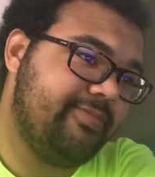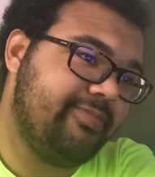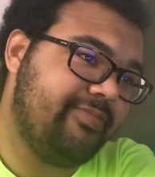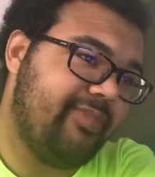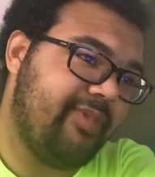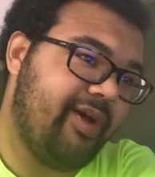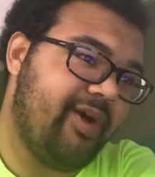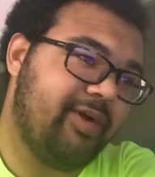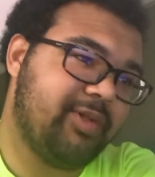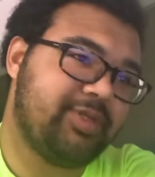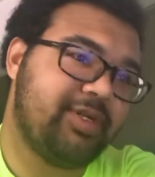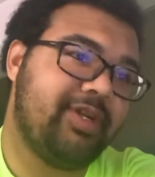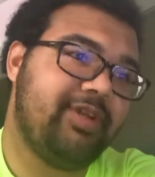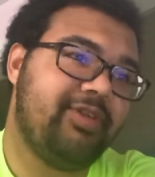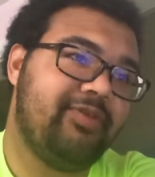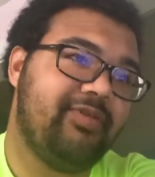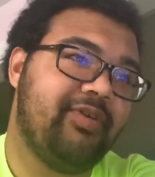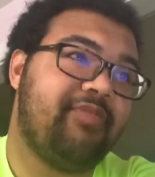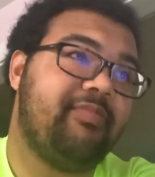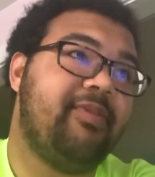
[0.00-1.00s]
try to
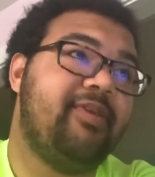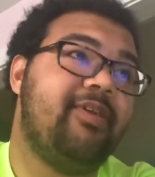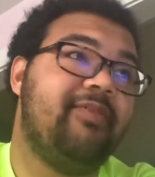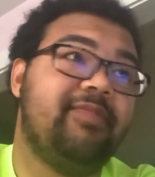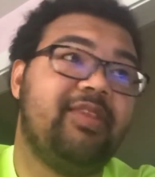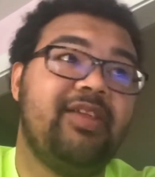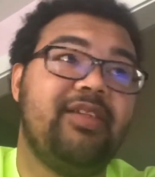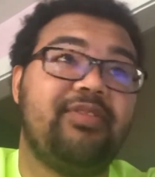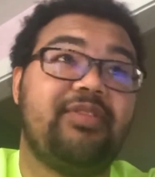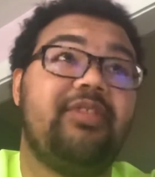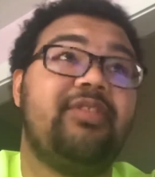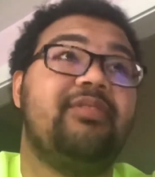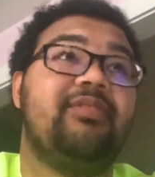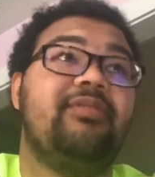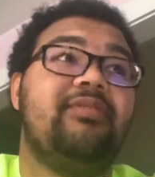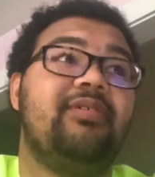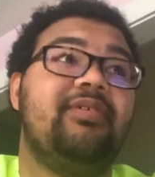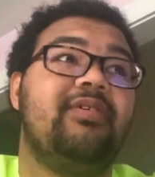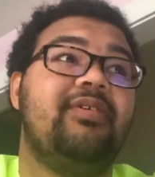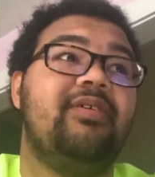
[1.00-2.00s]
do as many of these
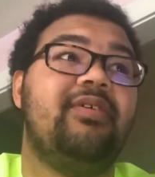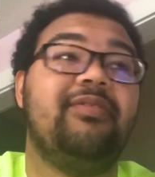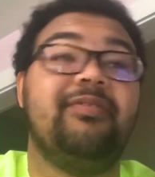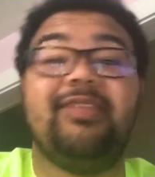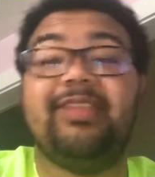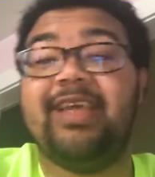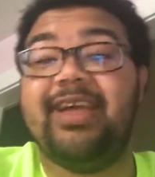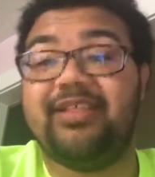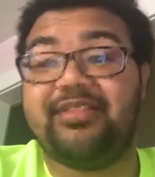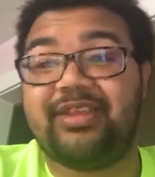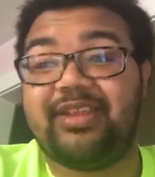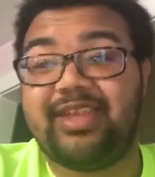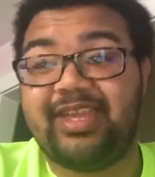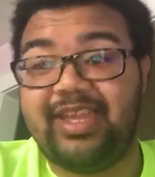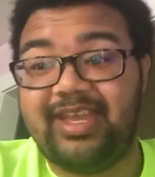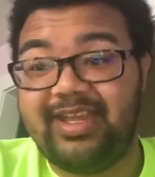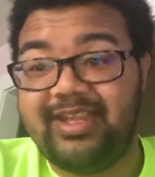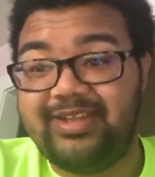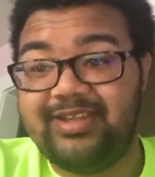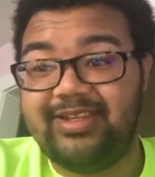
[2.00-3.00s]
as I
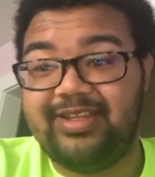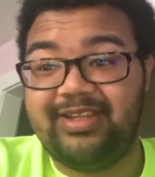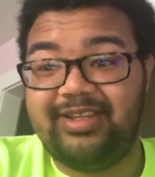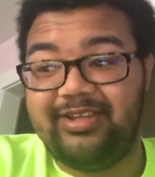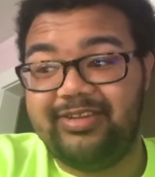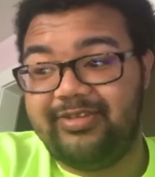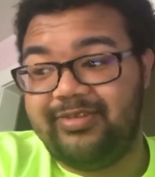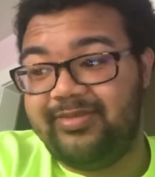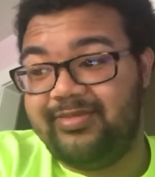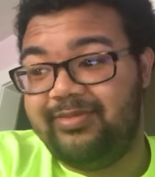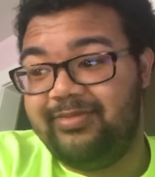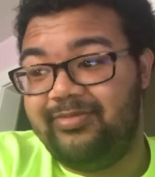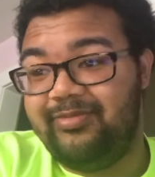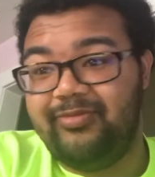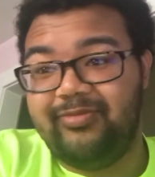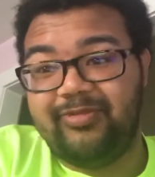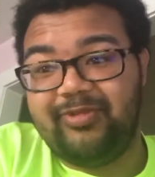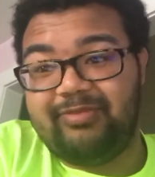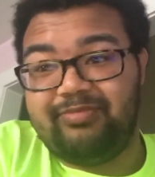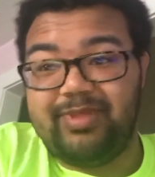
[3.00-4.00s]
can, you know,
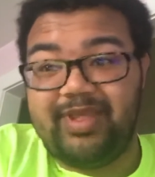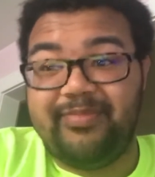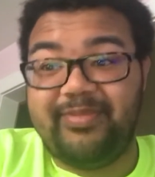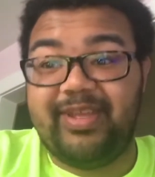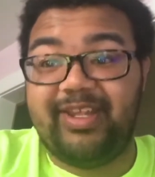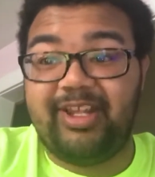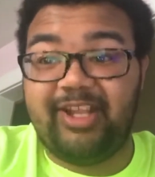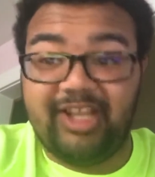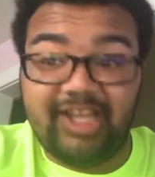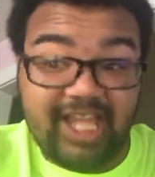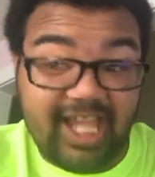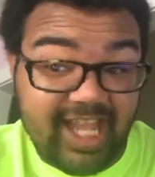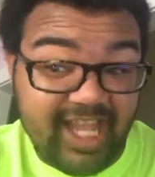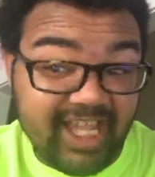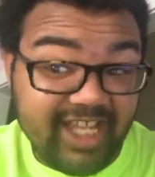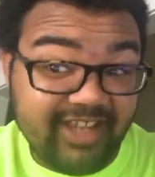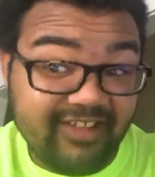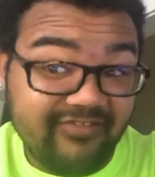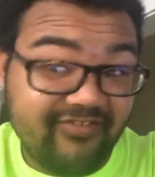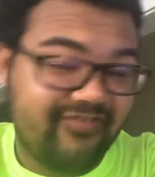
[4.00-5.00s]
with me being
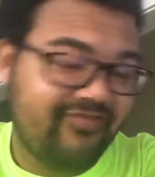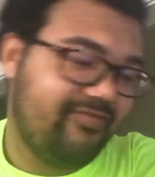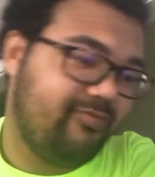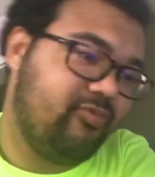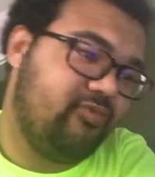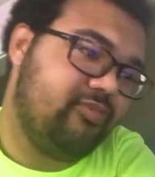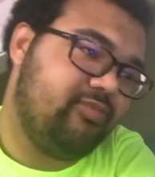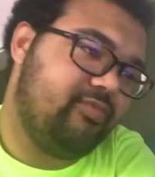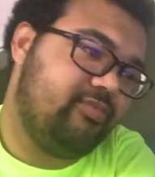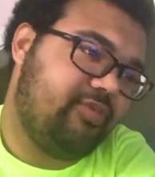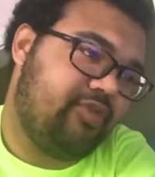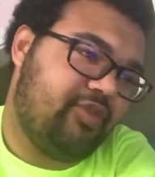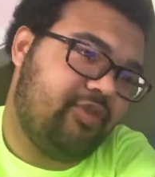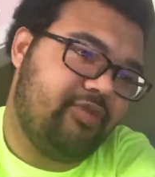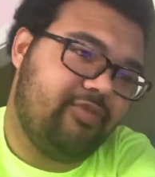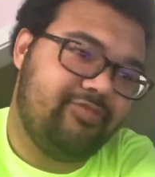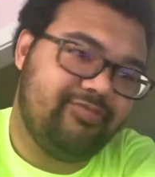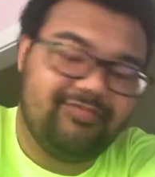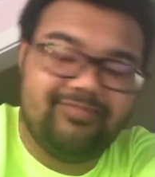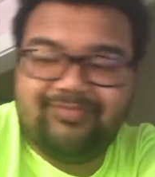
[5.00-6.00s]
alive.
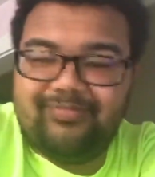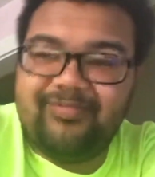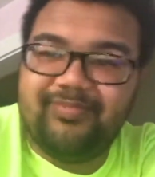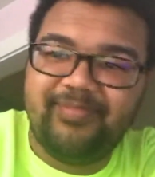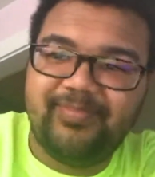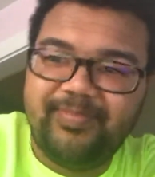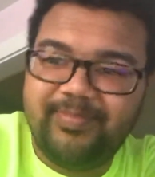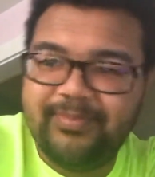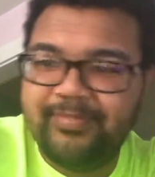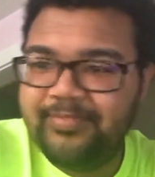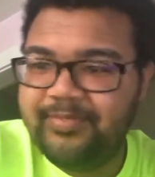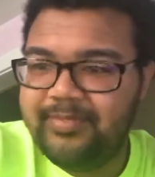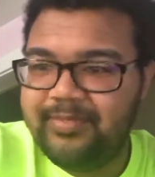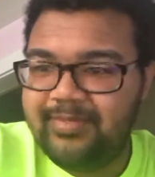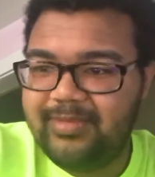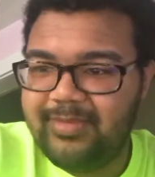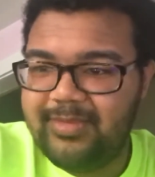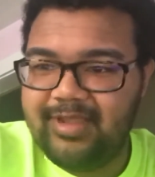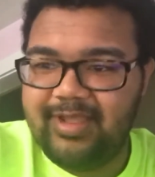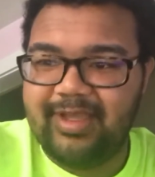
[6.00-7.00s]
So,
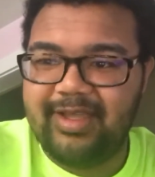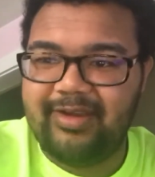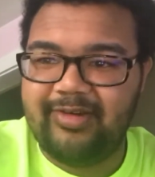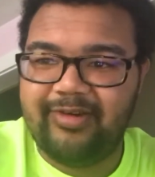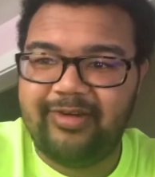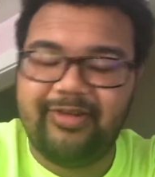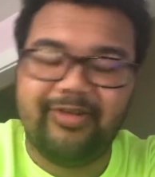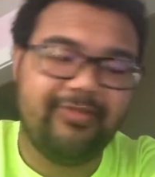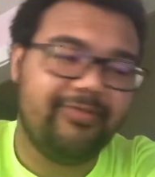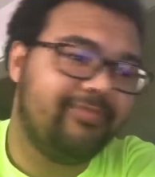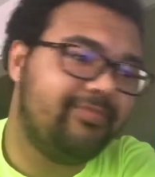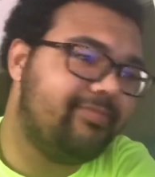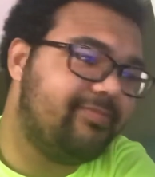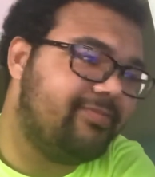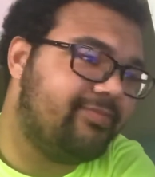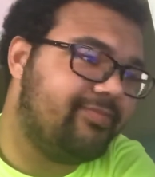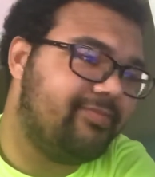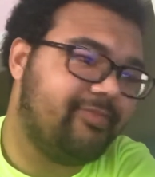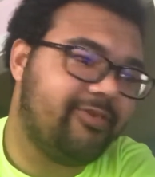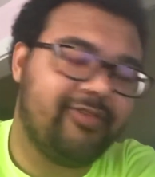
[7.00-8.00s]
I don't know,
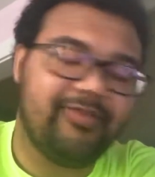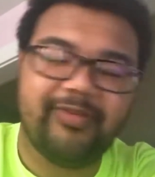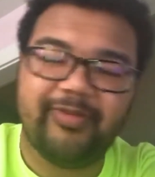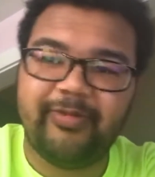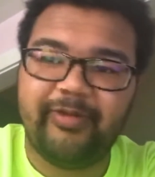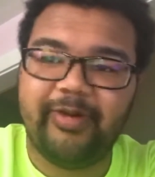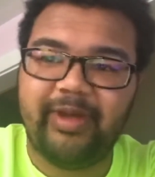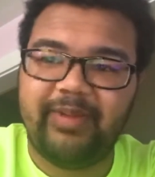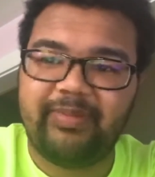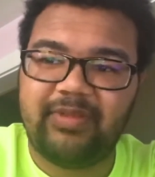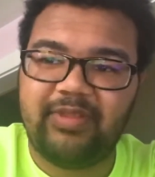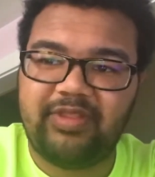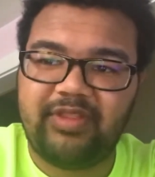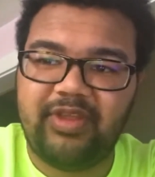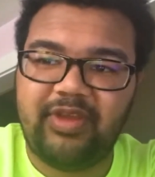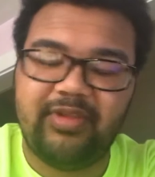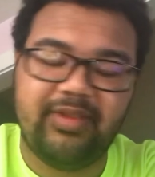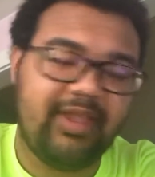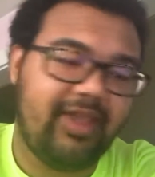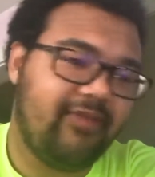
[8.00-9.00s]
but we'll have to see
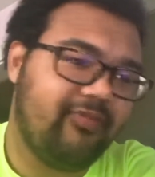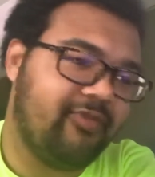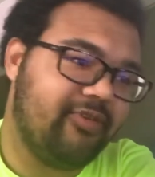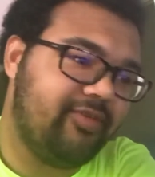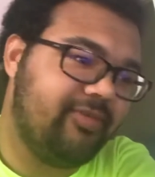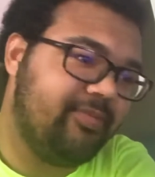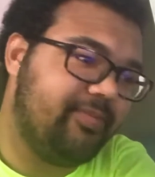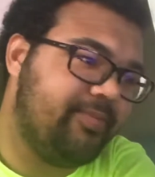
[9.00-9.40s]
on that one.